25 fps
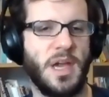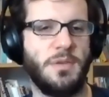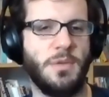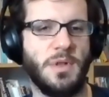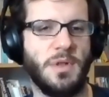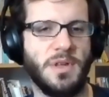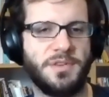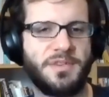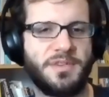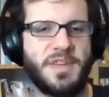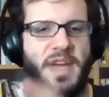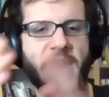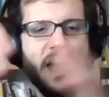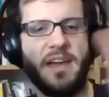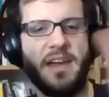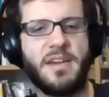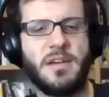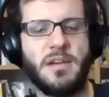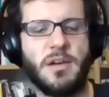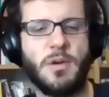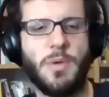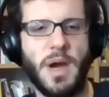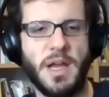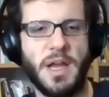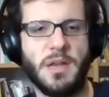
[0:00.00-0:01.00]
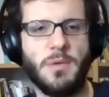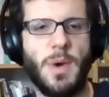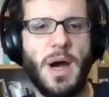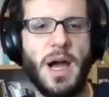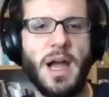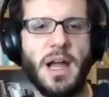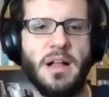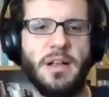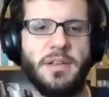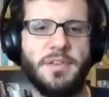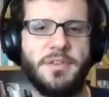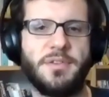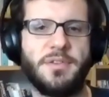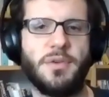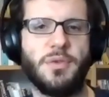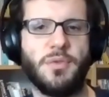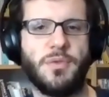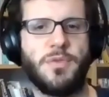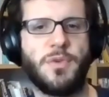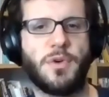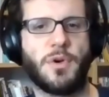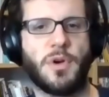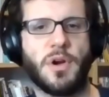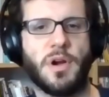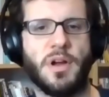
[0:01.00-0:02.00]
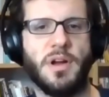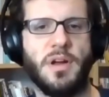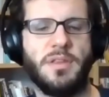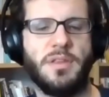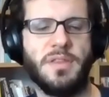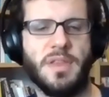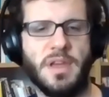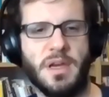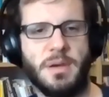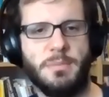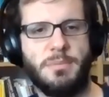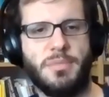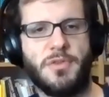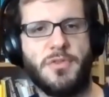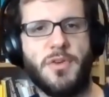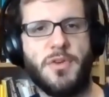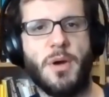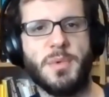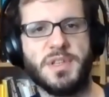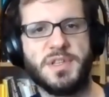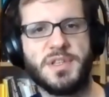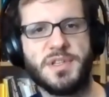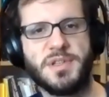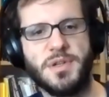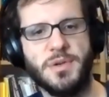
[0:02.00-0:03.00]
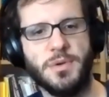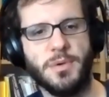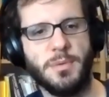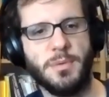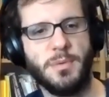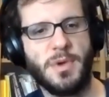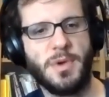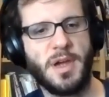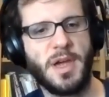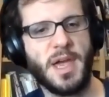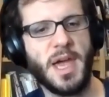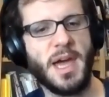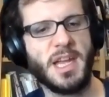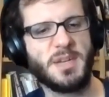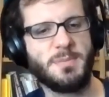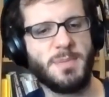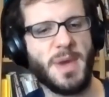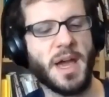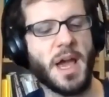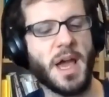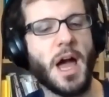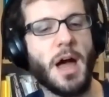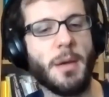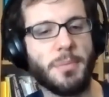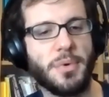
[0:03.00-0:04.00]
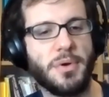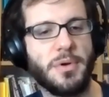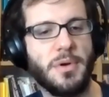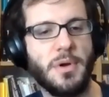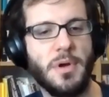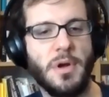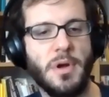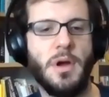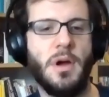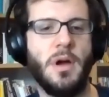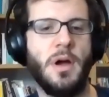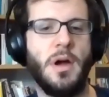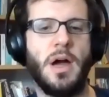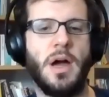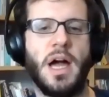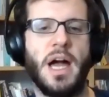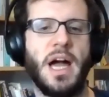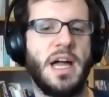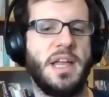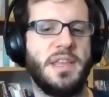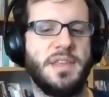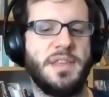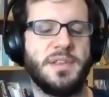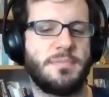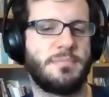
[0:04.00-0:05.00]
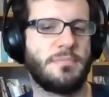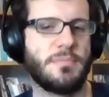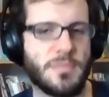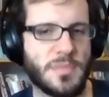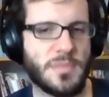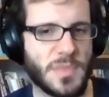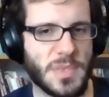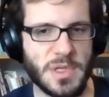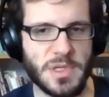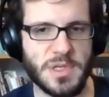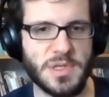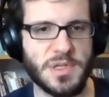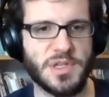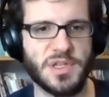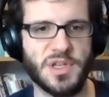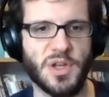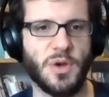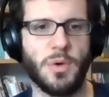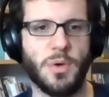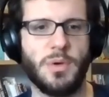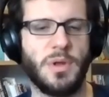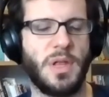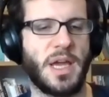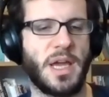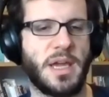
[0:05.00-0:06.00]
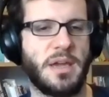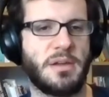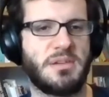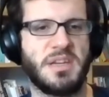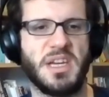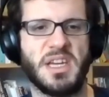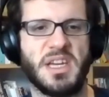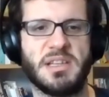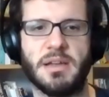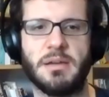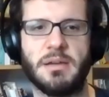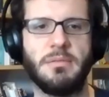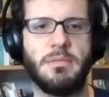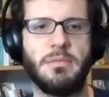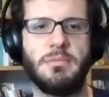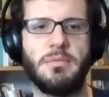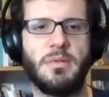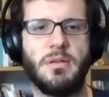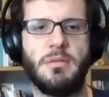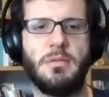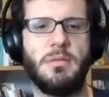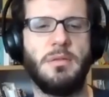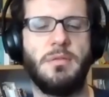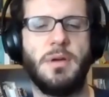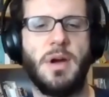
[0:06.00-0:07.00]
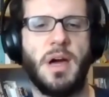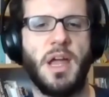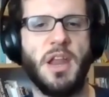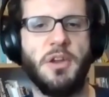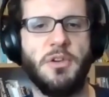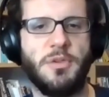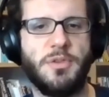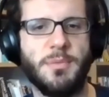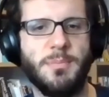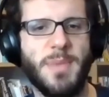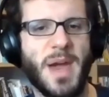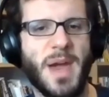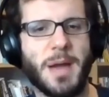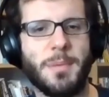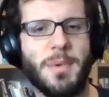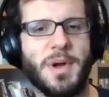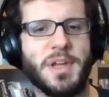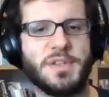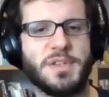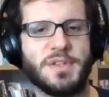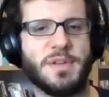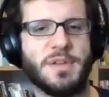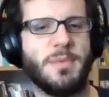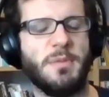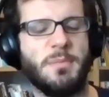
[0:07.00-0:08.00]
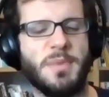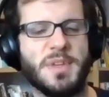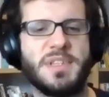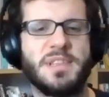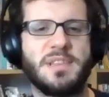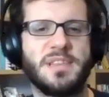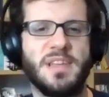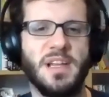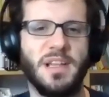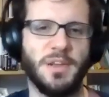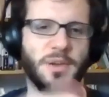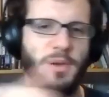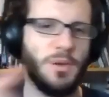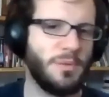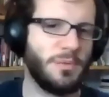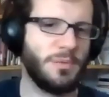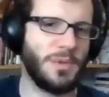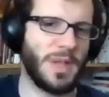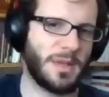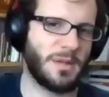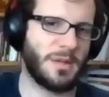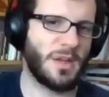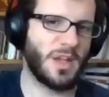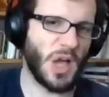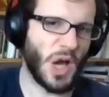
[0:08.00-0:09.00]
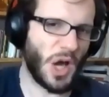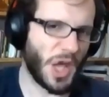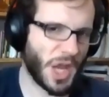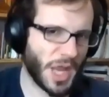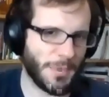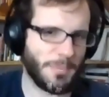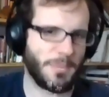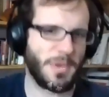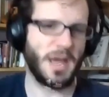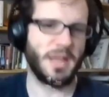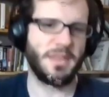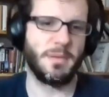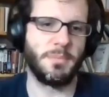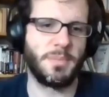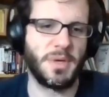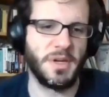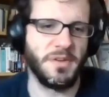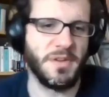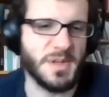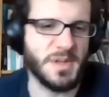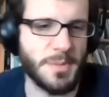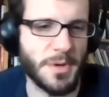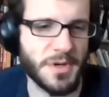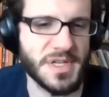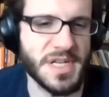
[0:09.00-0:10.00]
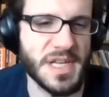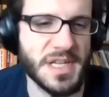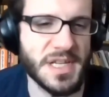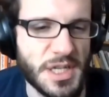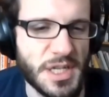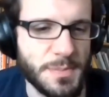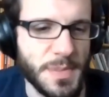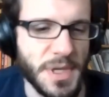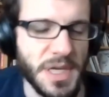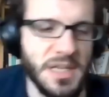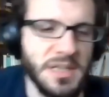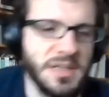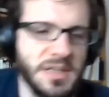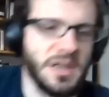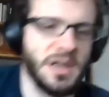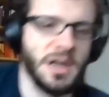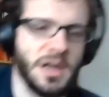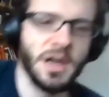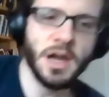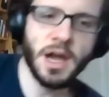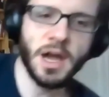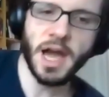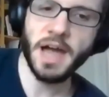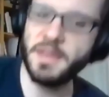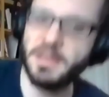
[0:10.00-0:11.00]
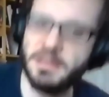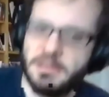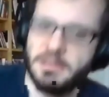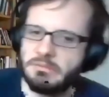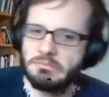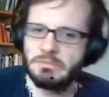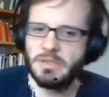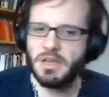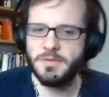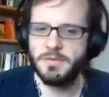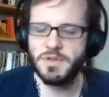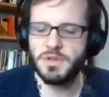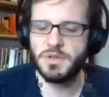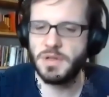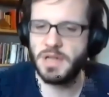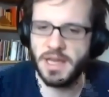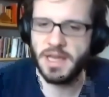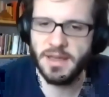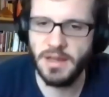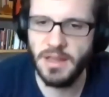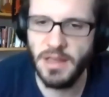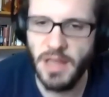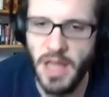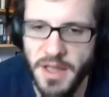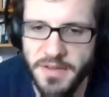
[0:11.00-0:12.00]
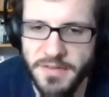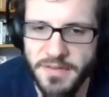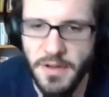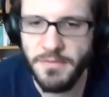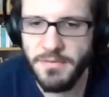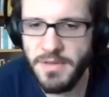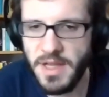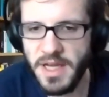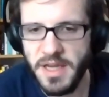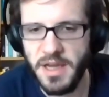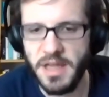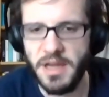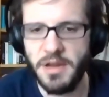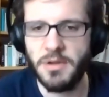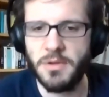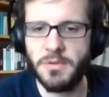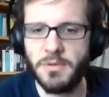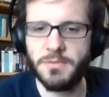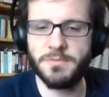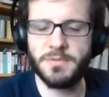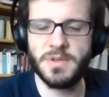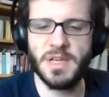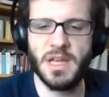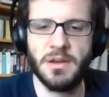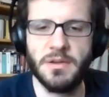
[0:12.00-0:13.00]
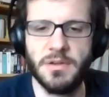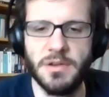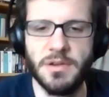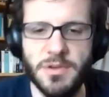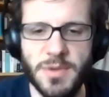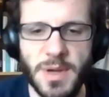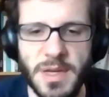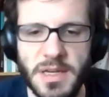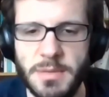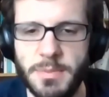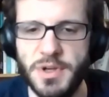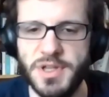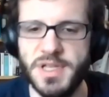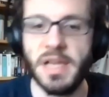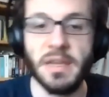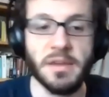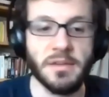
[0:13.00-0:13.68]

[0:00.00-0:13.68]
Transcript: it will take quite a while to, for the performance to catch back up. And so like it takes like 100 megabytes and then just tell you like caught up at the previous processing speed. And that gives you like a loss of like uh, 10, 20%